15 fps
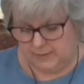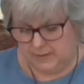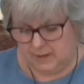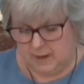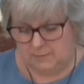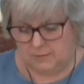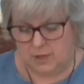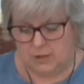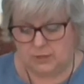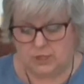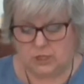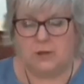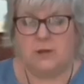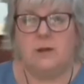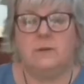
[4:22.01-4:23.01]
I'm going to
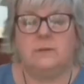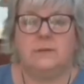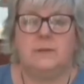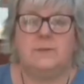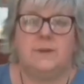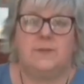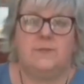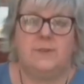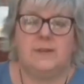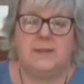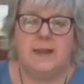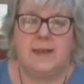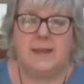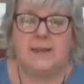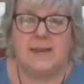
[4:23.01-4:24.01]
show you lots of different
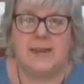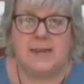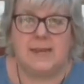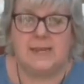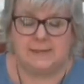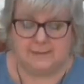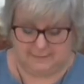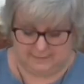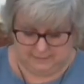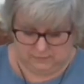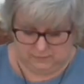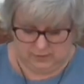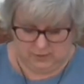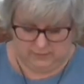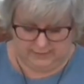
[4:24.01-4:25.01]
techniques
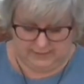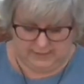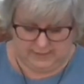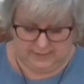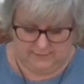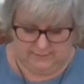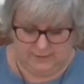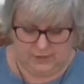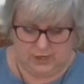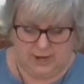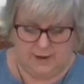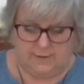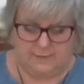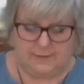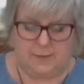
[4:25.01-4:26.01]
with lots of little
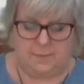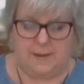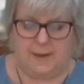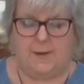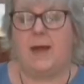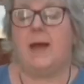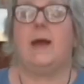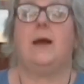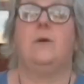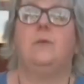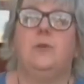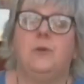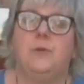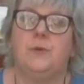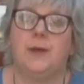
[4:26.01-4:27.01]
videos about how
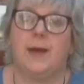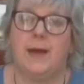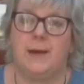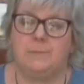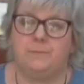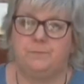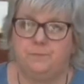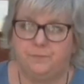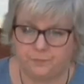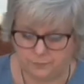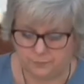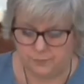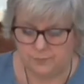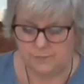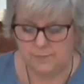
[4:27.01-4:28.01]
you can
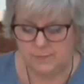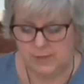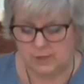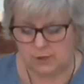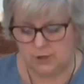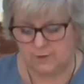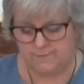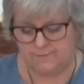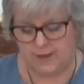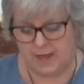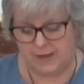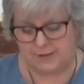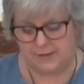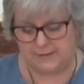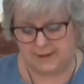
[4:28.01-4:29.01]
cover
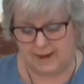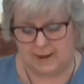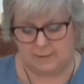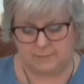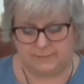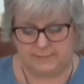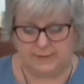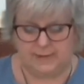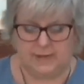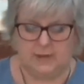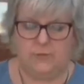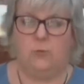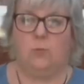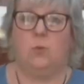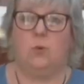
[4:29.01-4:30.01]
and adapt
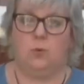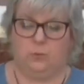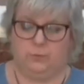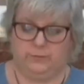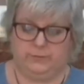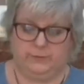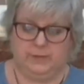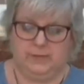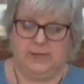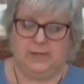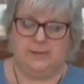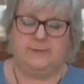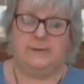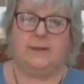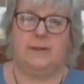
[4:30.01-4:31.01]
the walls
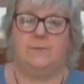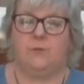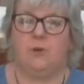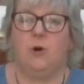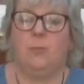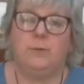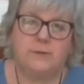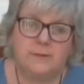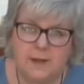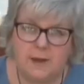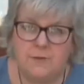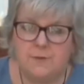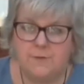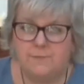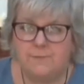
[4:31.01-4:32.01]
to give
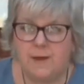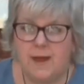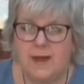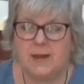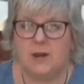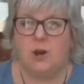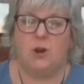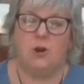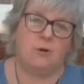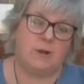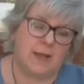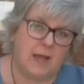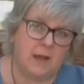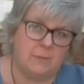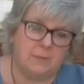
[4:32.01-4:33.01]
cobblestone effect, log
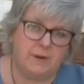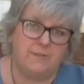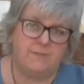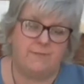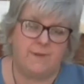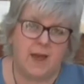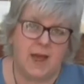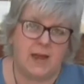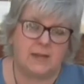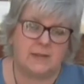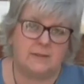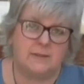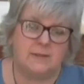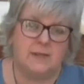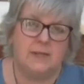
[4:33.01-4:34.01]
cabin
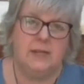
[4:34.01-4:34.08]
effect,